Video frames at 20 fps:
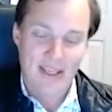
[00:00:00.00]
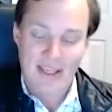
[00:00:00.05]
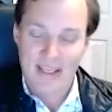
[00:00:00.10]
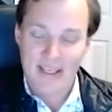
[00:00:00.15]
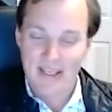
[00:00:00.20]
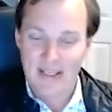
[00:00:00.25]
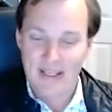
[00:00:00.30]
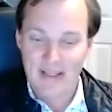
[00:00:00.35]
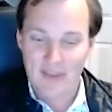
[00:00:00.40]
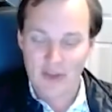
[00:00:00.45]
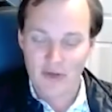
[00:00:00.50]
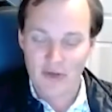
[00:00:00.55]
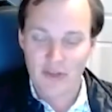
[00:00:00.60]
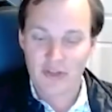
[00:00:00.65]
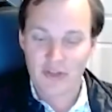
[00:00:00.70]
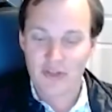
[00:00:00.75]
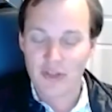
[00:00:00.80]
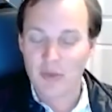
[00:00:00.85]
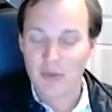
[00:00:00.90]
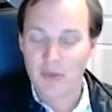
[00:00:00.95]
There's
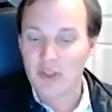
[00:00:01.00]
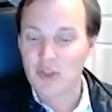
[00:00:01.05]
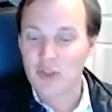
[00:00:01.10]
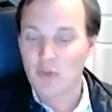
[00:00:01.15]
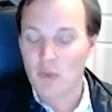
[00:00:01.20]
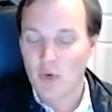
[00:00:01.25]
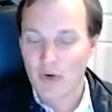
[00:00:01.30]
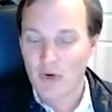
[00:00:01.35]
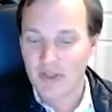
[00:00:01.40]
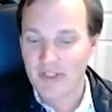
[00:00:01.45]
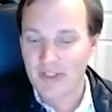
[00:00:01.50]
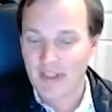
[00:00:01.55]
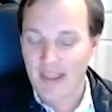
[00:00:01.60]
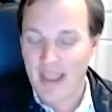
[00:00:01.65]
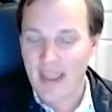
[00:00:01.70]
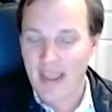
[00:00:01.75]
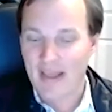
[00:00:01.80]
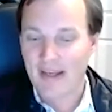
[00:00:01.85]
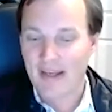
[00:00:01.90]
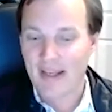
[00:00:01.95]
so much more to
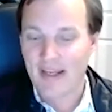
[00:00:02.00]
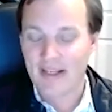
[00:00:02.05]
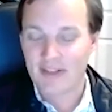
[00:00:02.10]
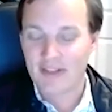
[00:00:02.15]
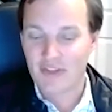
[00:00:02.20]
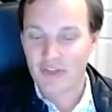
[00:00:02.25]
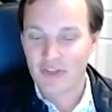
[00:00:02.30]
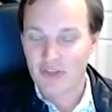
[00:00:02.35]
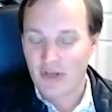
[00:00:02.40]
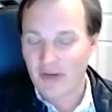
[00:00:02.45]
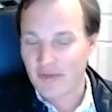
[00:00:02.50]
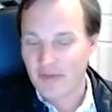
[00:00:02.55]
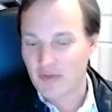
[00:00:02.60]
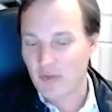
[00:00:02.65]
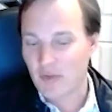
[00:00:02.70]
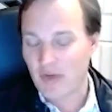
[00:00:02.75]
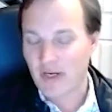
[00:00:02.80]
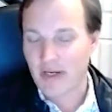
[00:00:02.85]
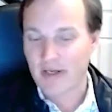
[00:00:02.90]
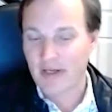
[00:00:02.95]
that. And it's
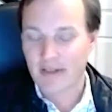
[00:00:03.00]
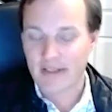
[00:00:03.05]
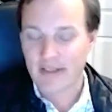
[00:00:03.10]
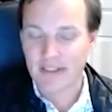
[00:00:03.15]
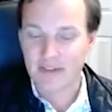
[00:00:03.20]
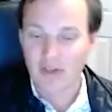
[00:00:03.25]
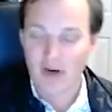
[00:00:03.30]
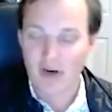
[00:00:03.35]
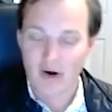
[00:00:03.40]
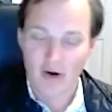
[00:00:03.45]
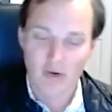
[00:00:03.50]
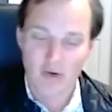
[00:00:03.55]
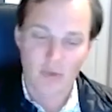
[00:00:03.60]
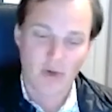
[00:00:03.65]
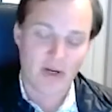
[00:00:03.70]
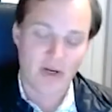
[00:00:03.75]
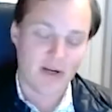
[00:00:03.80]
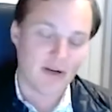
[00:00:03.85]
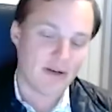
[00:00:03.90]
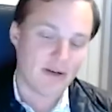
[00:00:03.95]
software, it's
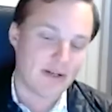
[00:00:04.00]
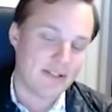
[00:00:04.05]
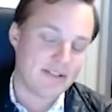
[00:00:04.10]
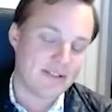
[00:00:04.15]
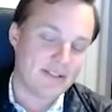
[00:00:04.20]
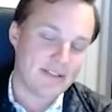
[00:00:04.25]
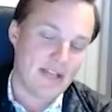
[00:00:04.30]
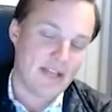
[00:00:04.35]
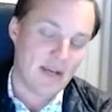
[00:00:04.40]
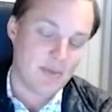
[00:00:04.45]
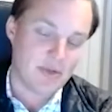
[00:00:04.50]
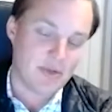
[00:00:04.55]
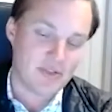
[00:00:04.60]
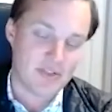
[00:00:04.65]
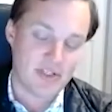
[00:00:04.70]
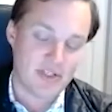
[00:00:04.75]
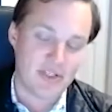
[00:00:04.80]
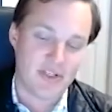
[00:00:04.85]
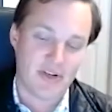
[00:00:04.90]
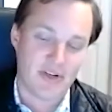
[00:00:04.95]
hardware, it's
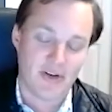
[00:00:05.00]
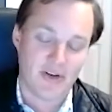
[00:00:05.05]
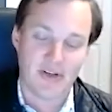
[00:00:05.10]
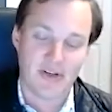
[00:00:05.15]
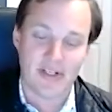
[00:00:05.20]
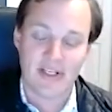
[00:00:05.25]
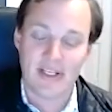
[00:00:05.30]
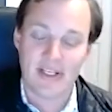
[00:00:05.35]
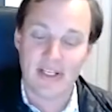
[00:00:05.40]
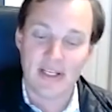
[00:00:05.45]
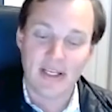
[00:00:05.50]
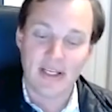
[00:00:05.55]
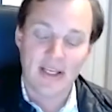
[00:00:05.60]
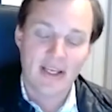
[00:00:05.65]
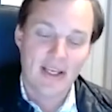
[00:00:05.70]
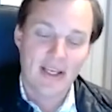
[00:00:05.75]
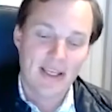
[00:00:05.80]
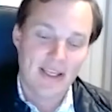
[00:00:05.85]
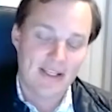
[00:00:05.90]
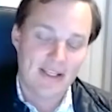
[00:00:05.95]
cybersecurity,
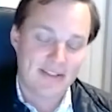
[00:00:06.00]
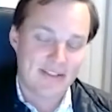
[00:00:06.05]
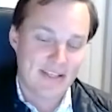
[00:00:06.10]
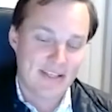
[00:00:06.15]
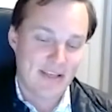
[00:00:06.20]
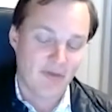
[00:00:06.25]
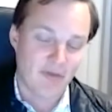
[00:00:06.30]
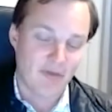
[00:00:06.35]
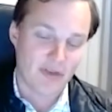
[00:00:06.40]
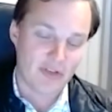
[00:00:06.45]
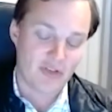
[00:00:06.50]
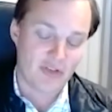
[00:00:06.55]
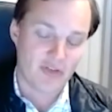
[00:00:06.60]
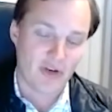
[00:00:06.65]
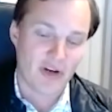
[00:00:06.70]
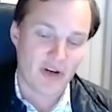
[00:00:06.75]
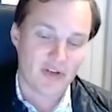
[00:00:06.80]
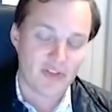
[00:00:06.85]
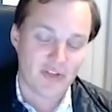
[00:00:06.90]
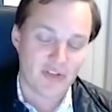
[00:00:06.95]
it's
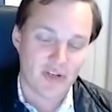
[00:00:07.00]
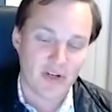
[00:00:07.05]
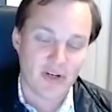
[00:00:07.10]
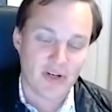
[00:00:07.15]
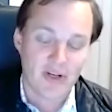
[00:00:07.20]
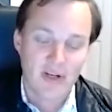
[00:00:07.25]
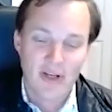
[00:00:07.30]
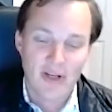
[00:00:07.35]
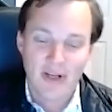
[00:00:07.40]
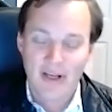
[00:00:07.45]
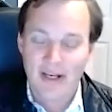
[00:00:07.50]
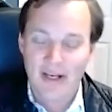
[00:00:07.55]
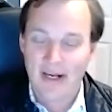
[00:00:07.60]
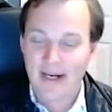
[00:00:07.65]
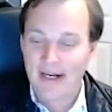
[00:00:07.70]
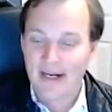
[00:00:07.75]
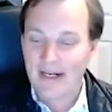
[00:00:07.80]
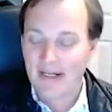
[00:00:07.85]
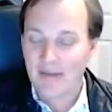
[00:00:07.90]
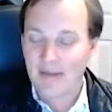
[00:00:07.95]
infrastructure.
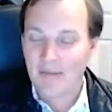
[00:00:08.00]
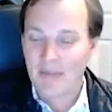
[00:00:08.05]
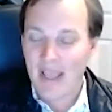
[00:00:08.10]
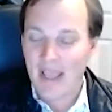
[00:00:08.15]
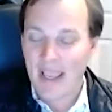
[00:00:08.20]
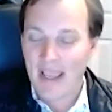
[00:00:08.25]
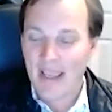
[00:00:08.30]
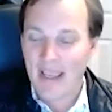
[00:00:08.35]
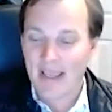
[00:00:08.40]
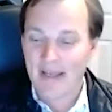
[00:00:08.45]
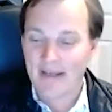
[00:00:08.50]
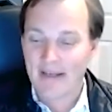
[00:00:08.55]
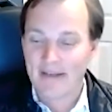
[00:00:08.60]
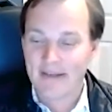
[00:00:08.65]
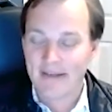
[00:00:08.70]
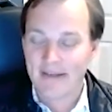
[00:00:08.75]
And